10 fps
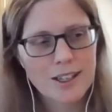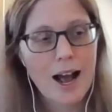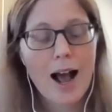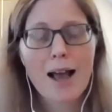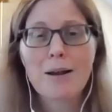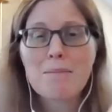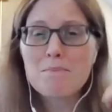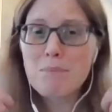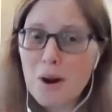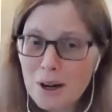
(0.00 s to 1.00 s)
I
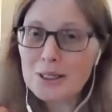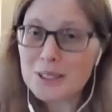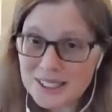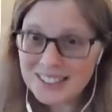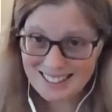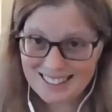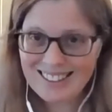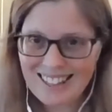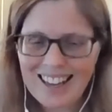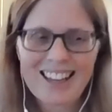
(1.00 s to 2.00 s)

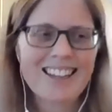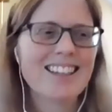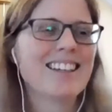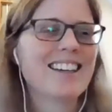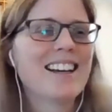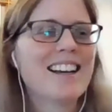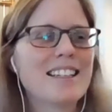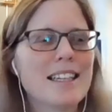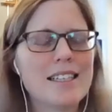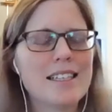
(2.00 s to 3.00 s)
personally
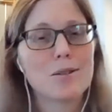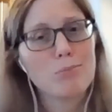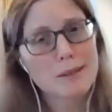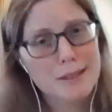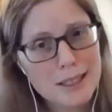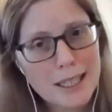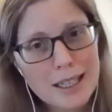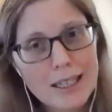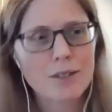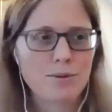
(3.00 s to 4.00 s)
needed to
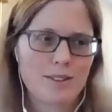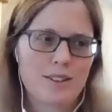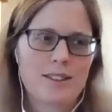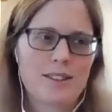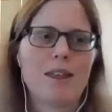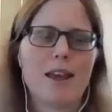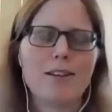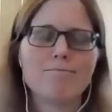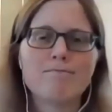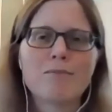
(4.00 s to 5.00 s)
believe
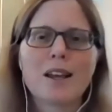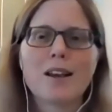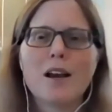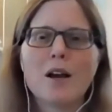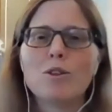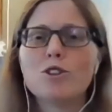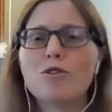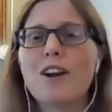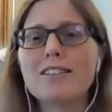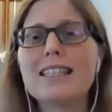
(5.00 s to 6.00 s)
something, which
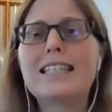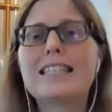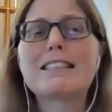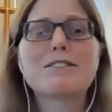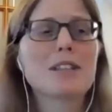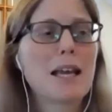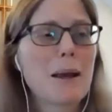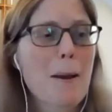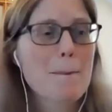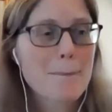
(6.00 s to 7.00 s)
fairly
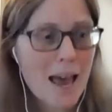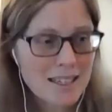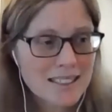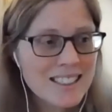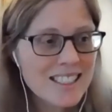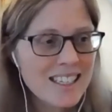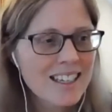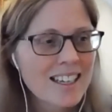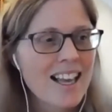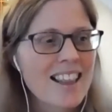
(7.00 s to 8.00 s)
clearly meant
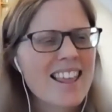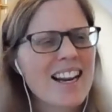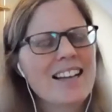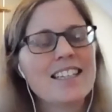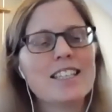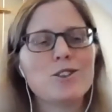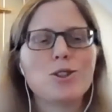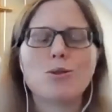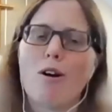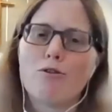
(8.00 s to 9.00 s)
that I needed
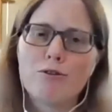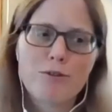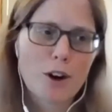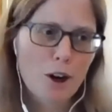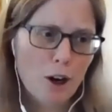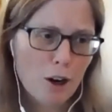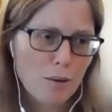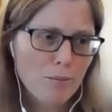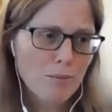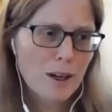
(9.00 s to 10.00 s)
to
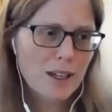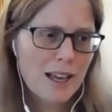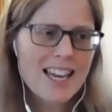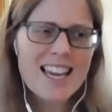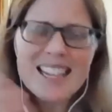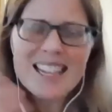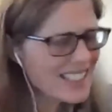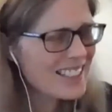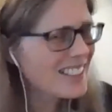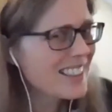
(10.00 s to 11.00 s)
affirm
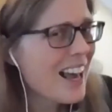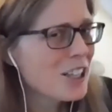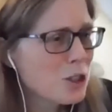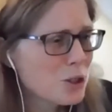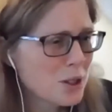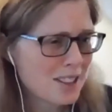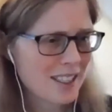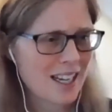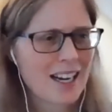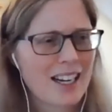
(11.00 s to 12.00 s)

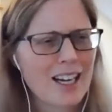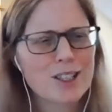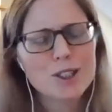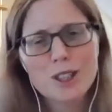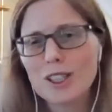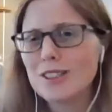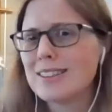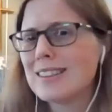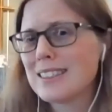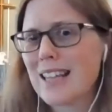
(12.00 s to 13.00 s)
intellectually a
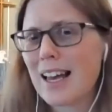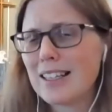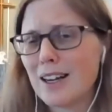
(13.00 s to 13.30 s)
certain set